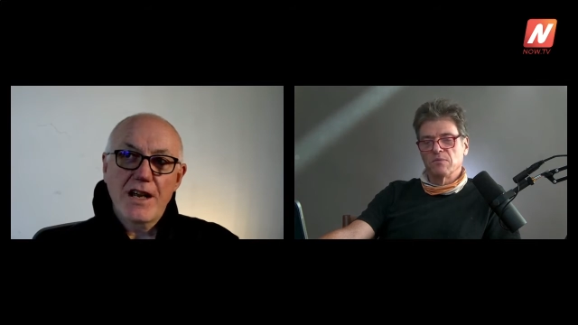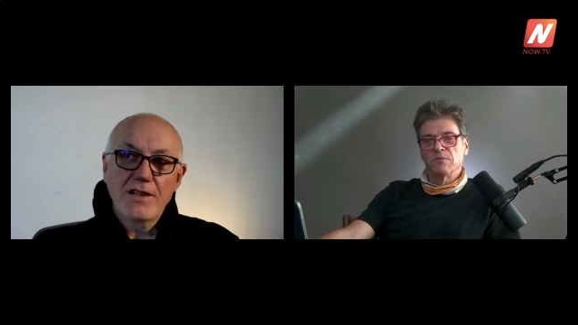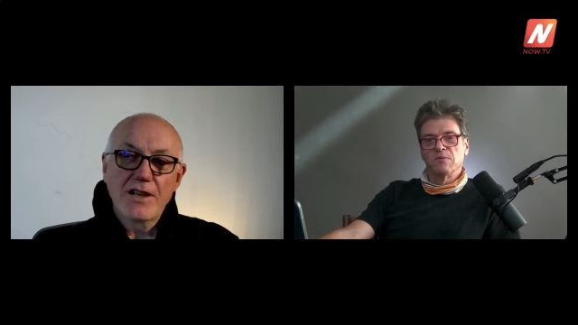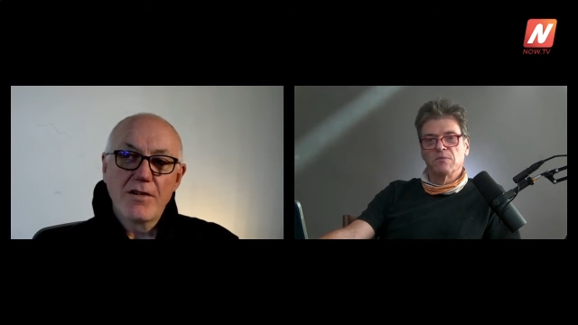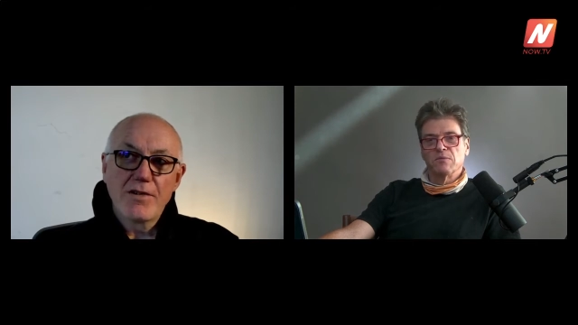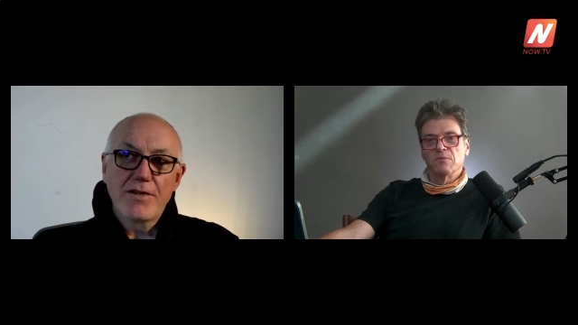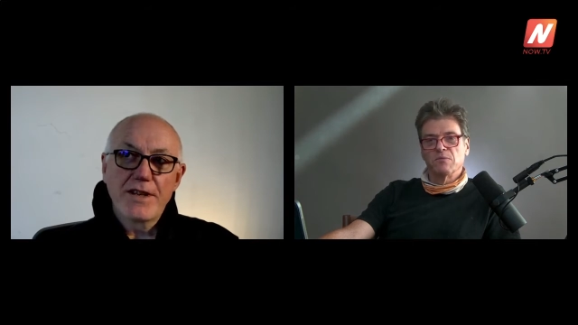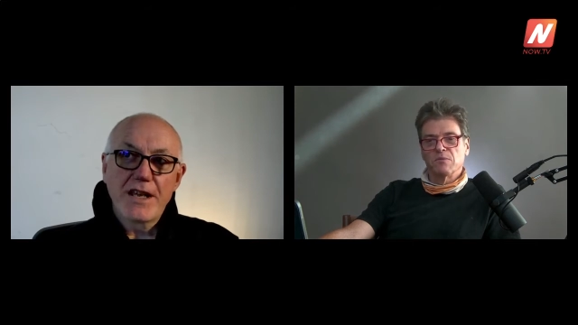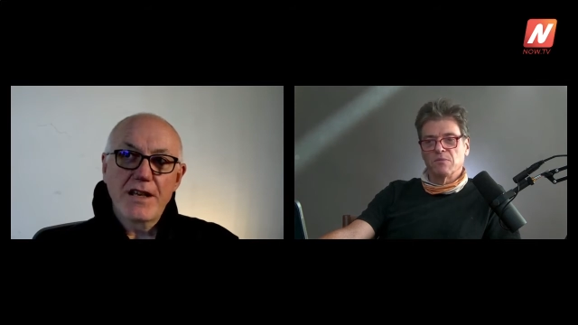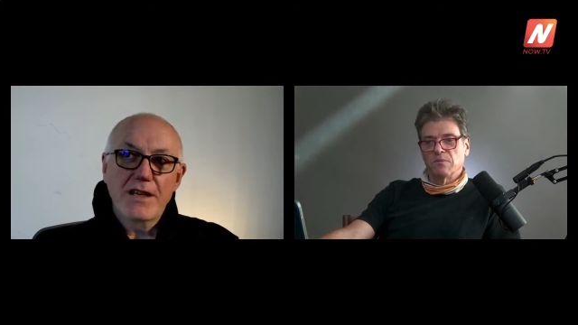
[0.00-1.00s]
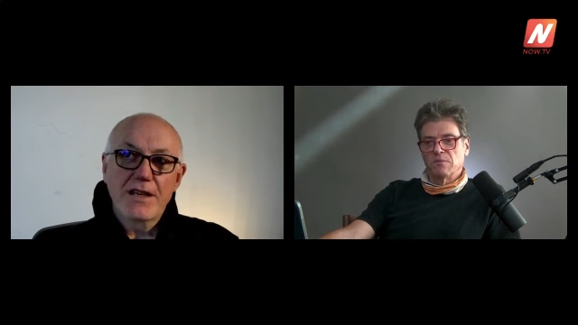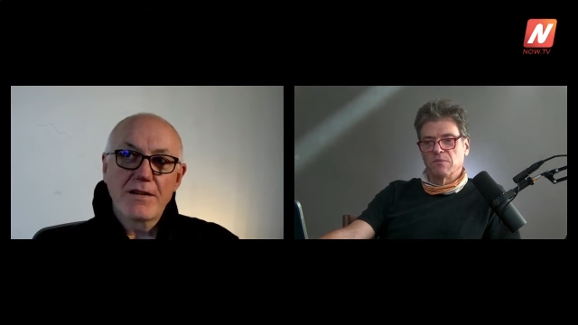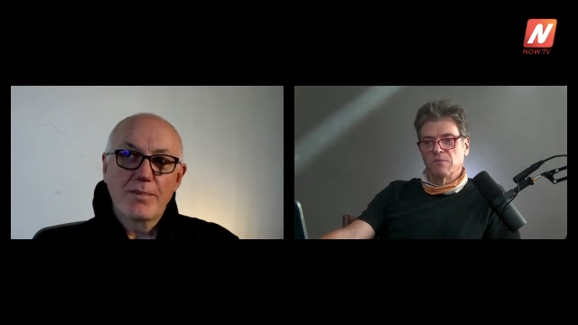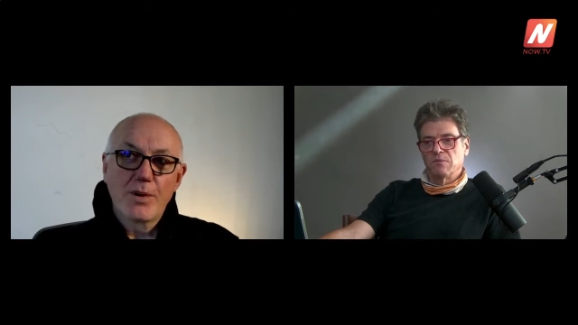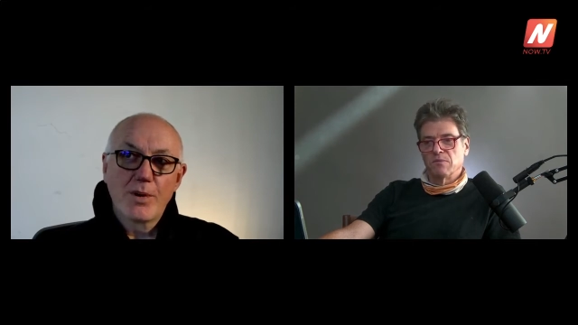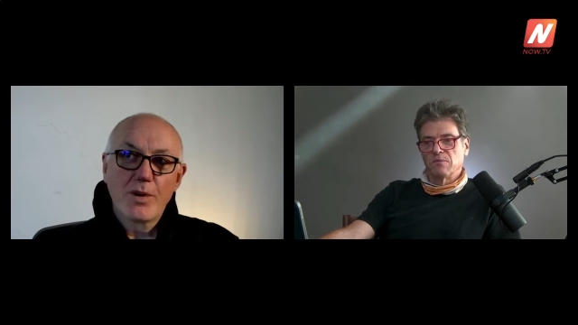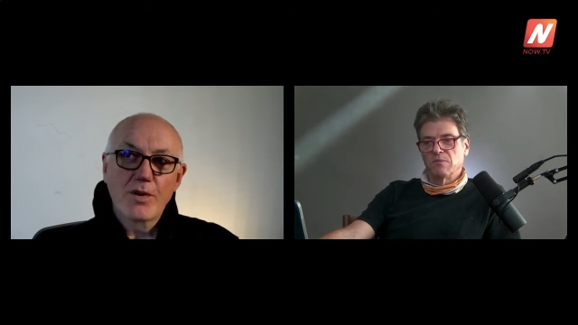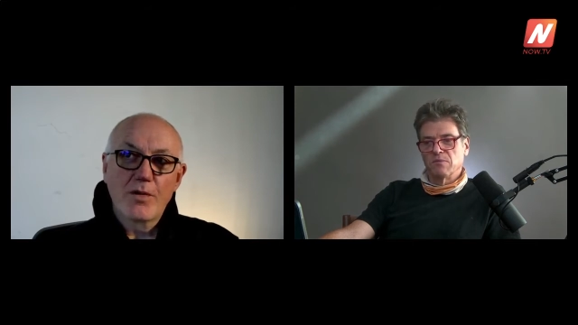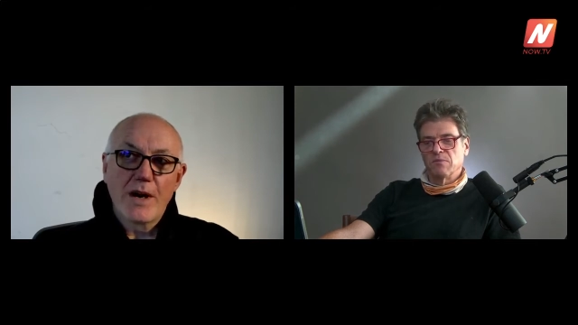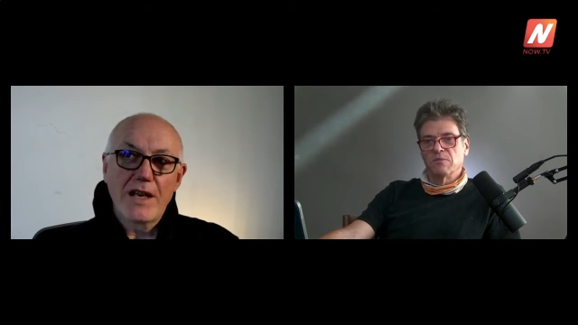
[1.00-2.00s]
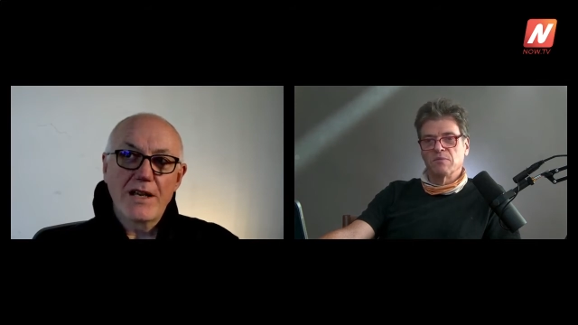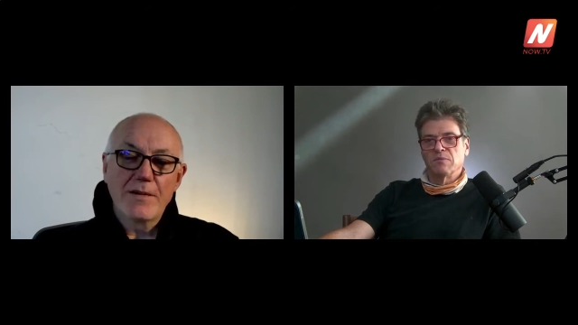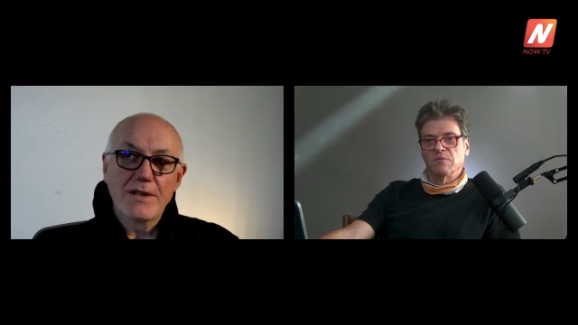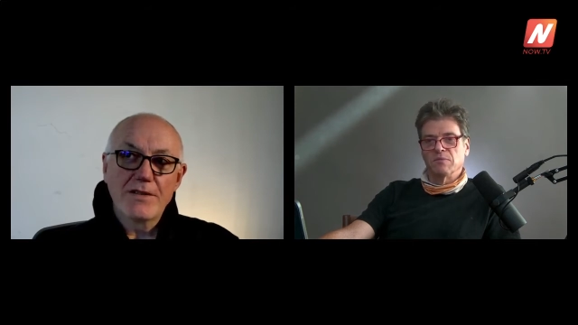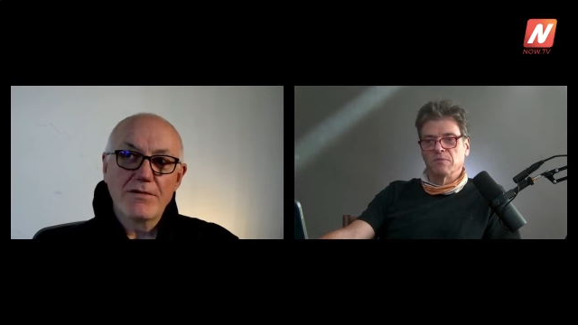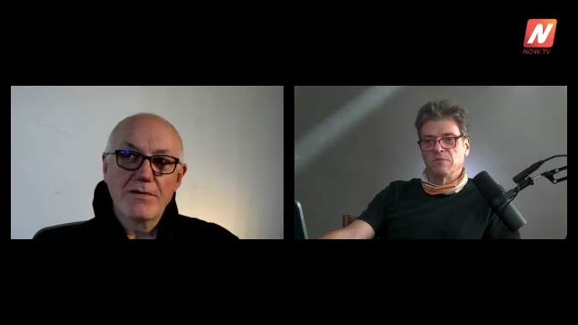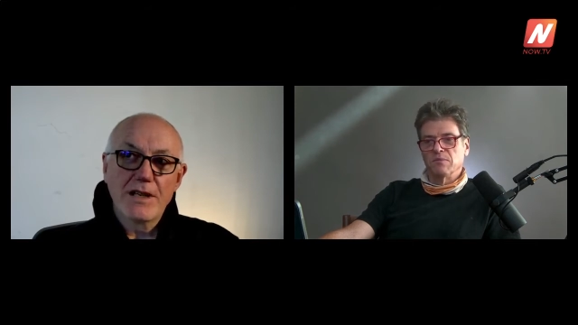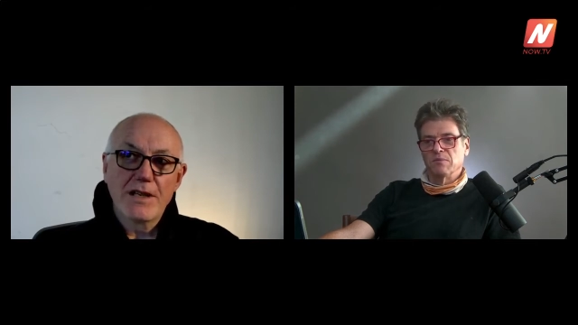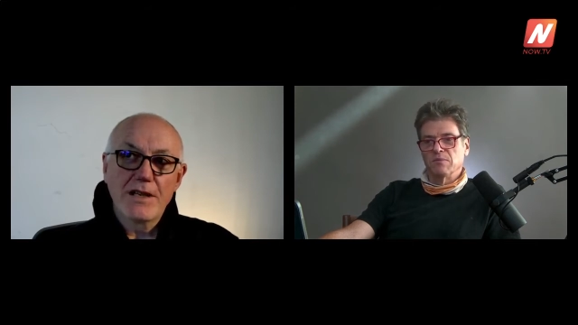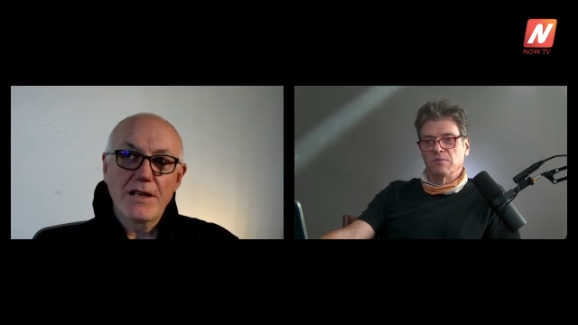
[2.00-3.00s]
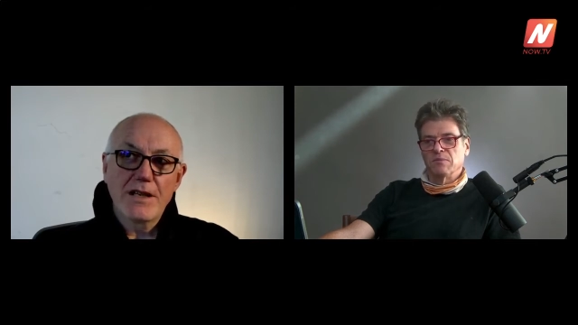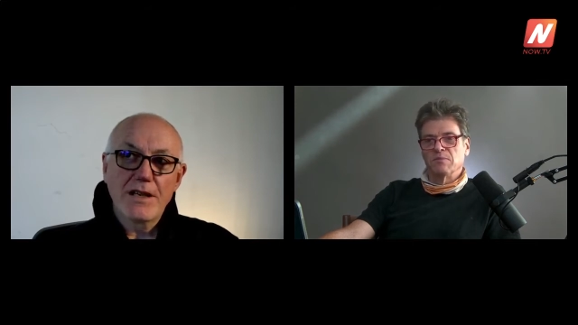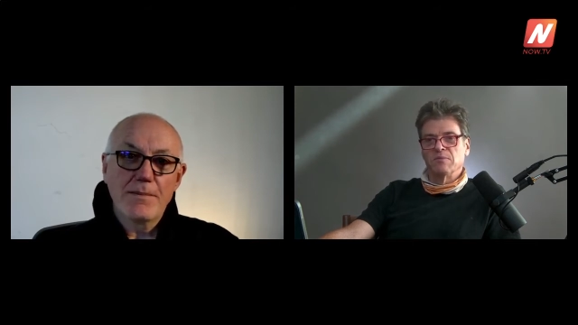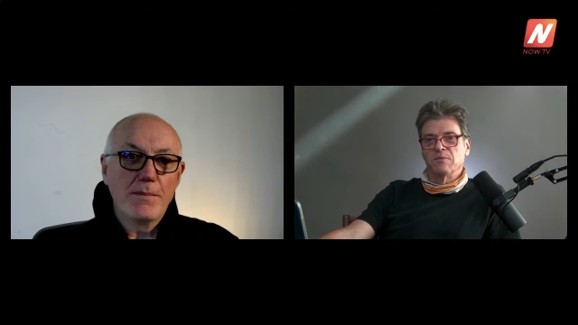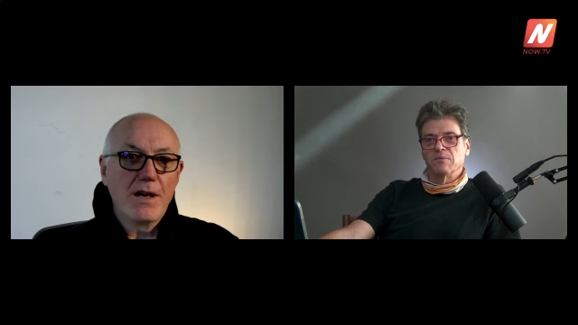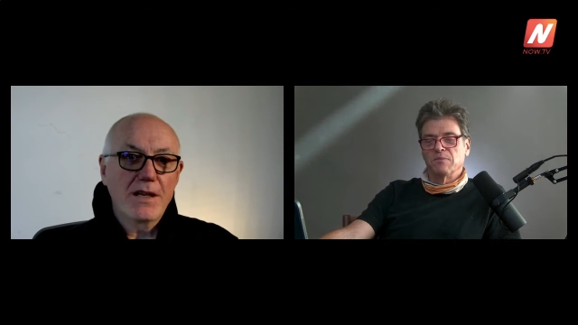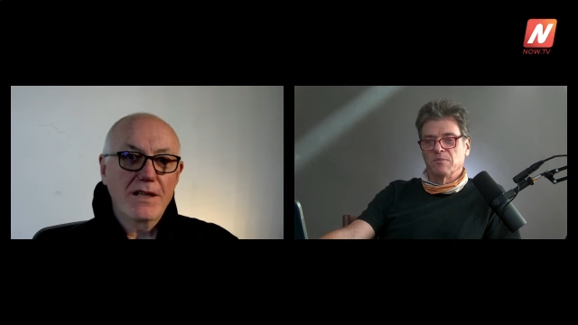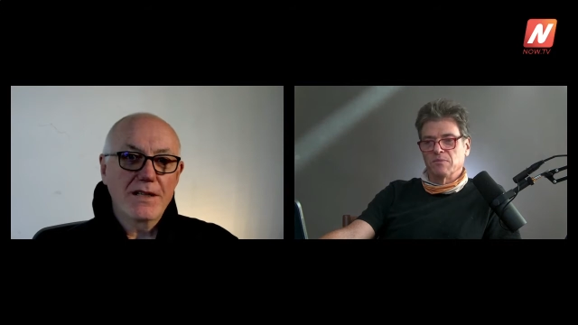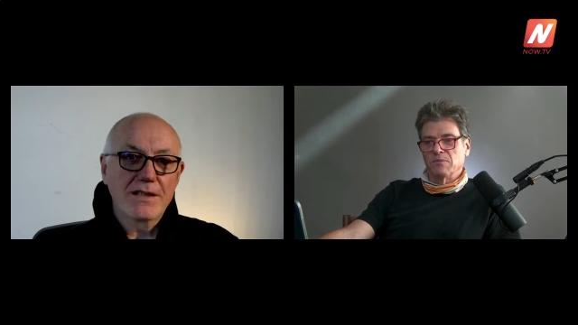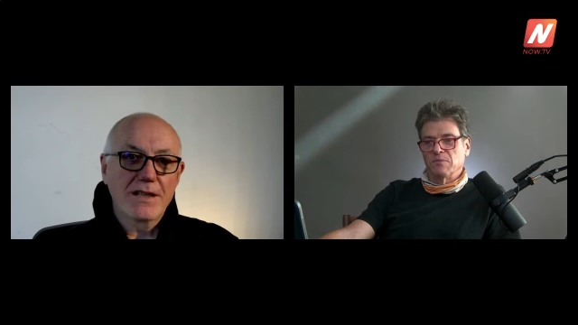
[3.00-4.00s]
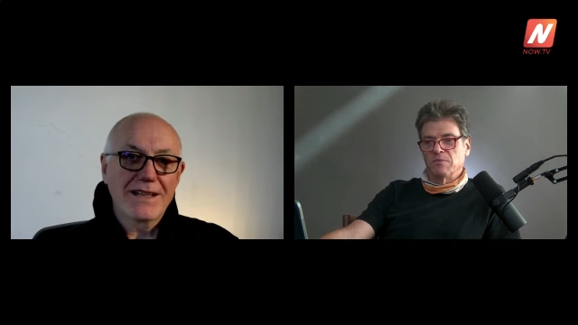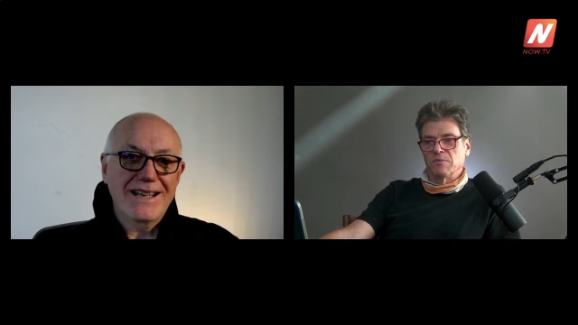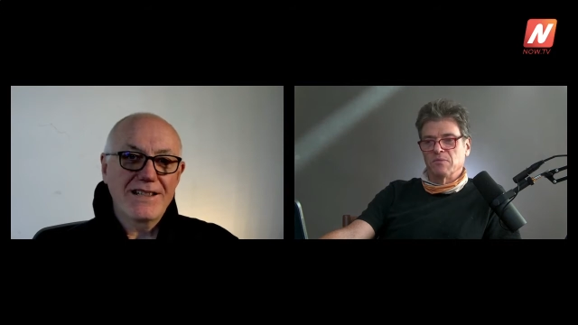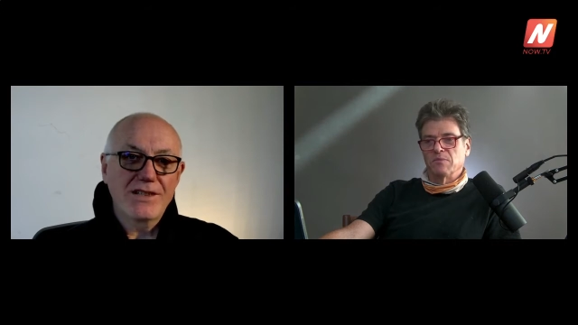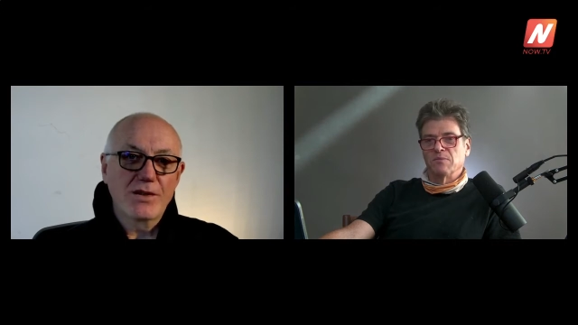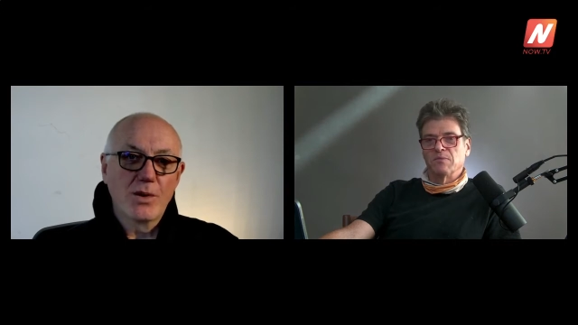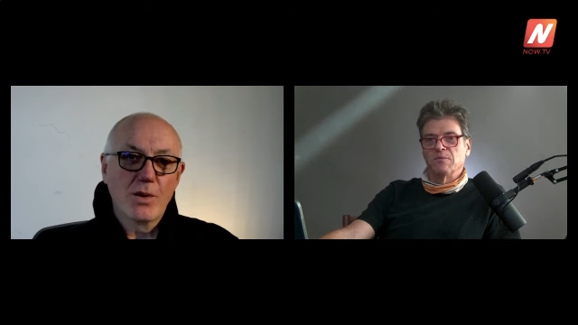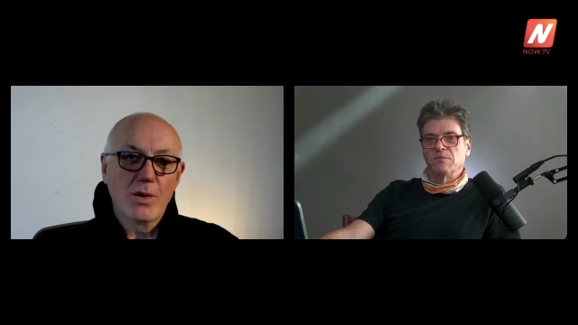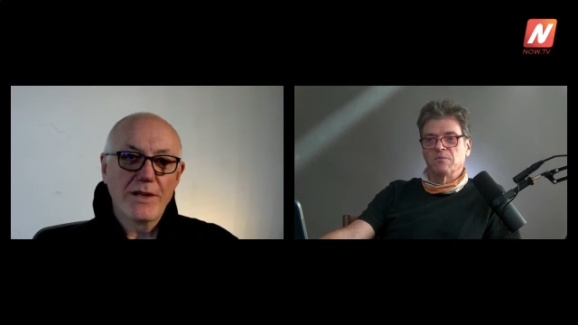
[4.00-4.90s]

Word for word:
Speaker 1: I don't think Paul Graham is really a marketer at his core.